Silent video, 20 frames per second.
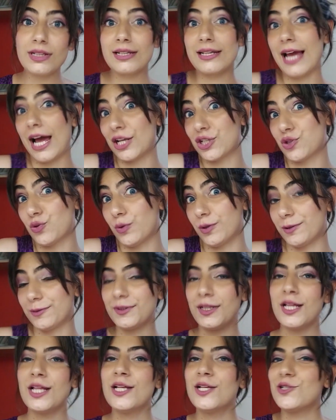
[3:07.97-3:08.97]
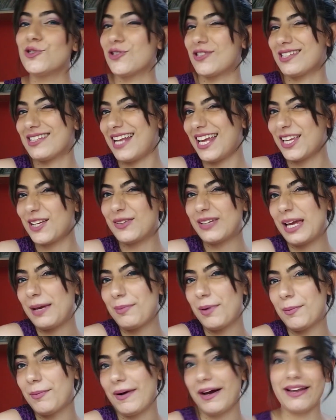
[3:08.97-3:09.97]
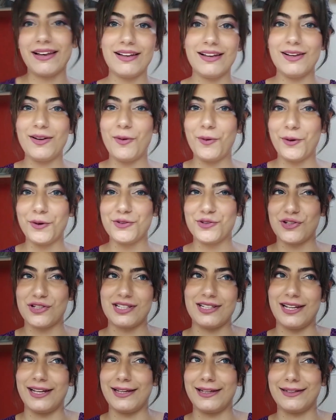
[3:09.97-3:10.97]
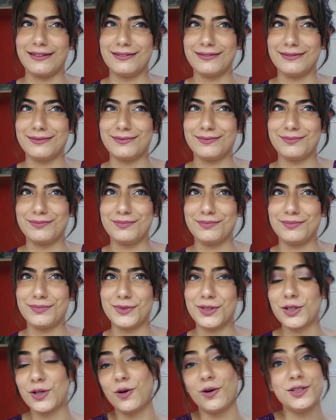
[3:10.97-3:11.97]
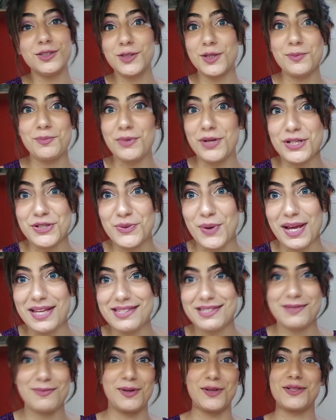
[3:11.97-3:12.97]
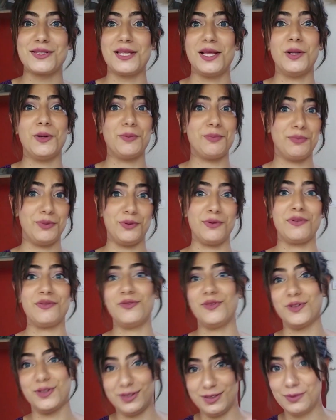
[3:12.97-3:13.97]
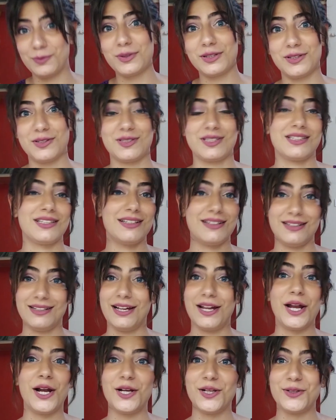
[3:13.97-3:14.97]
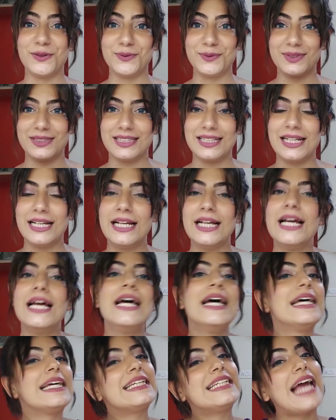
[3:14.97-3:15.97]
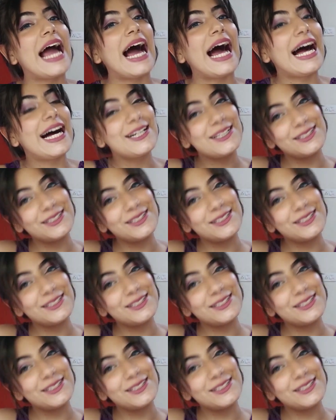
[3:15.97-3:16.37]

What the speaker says: casual, just like your K-pop idol or just like the girls on Pinterest, because they look beautiful with this hairdos. Yeah,